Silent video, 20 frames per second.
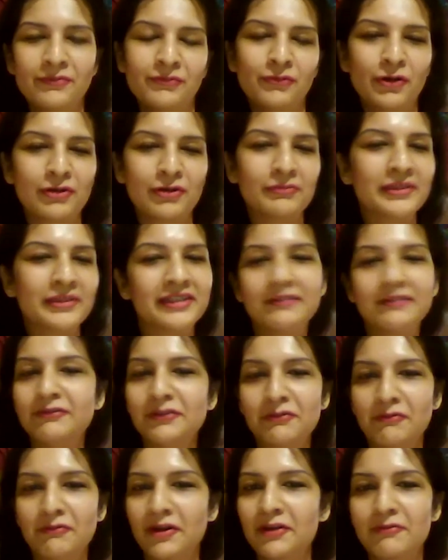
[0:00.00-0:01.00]
what will be
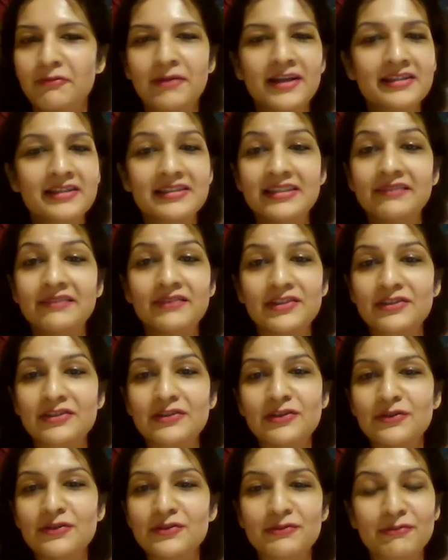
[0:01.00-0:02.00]
different when you wear sleeveless
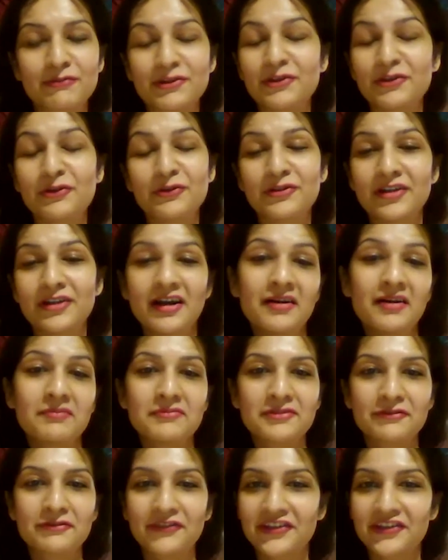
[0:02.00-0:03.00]
clothes with toned
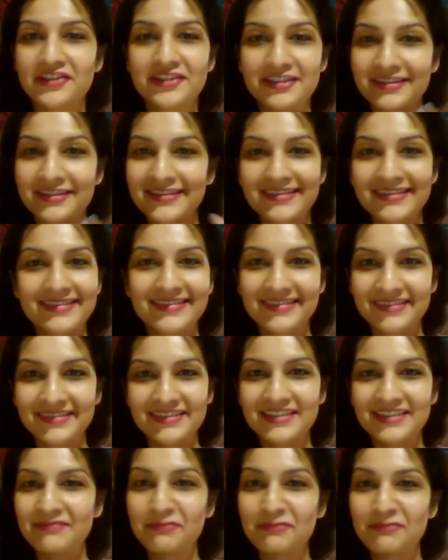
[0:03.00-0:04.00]
arms versus
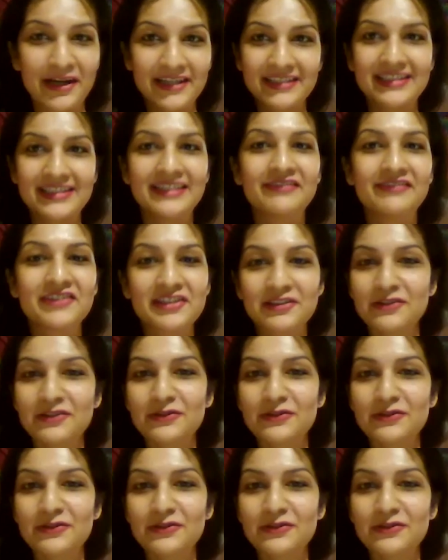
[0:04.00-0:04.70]
wearing sleeveless